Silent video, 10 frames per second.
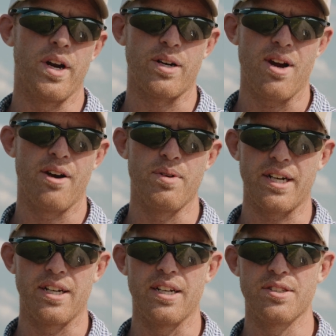what a ground
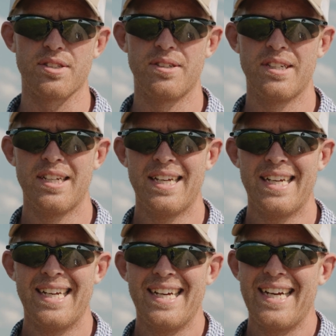rig does.
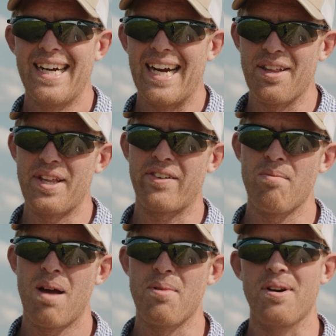Other thing to
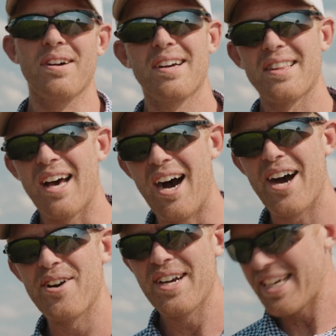remember, the
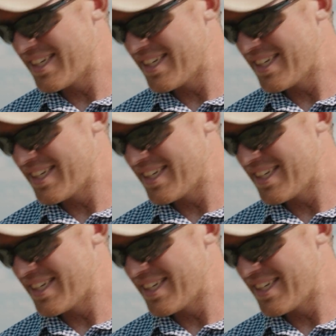hotter it